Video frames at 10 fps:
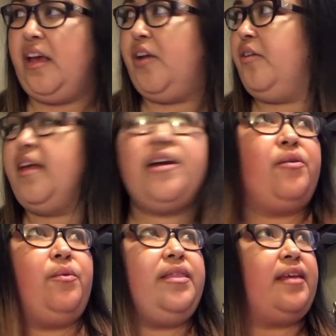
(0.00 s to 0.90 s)
And we're like,
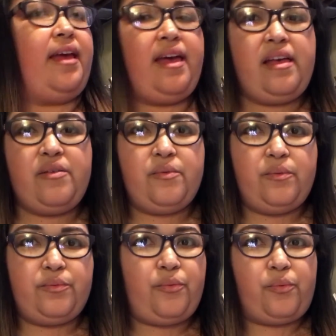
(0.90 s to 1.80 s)
what the hell?
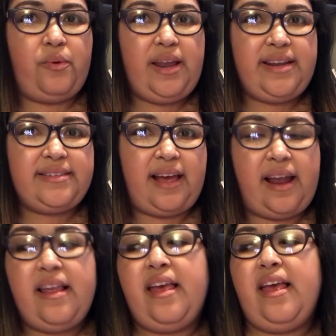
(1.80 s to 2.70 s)
What is
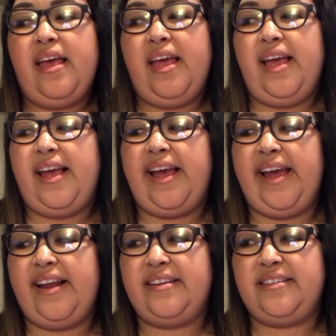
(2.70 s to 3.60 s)
that?
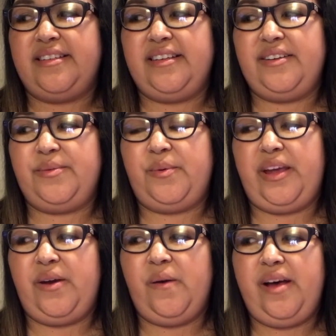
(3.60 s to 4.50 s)
And
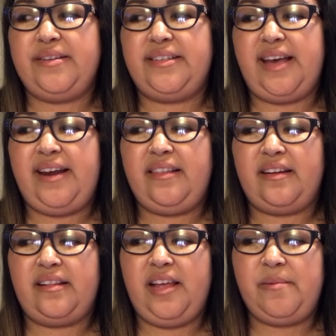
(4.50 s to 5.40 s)
we go outside of the
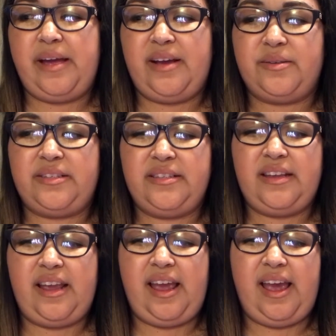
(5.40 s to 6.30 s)
clubhouse,
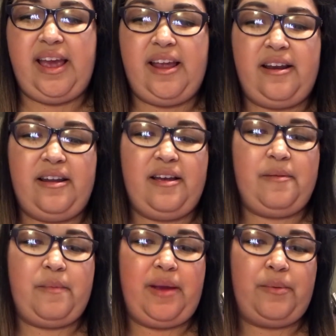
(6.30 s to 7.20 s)
and
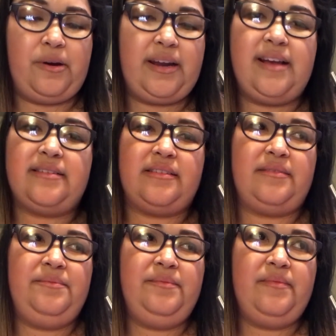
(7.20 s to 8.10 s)
my poor
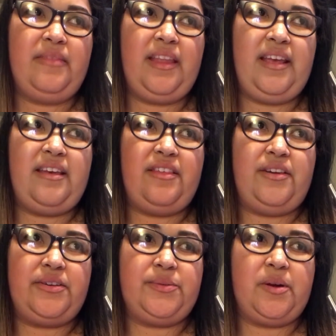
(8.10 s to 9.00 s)
cousin,
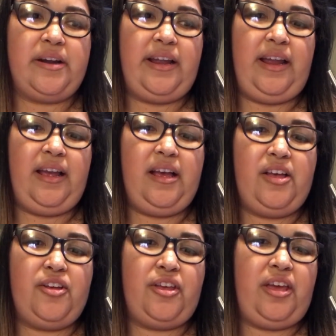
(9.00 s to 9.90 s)
there's Ronnie.
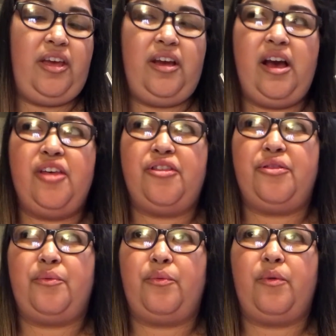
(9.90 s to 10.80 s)
He got
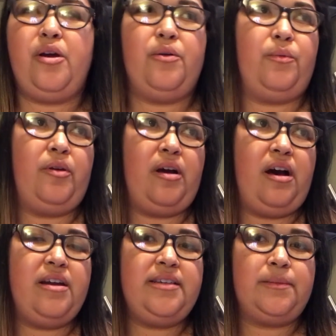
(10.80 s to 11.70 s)
thrown
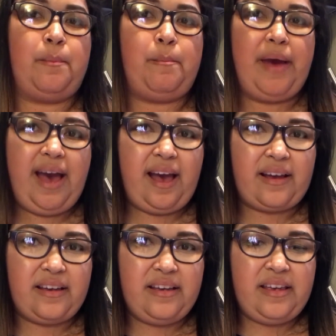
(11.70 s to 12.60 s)
on his back.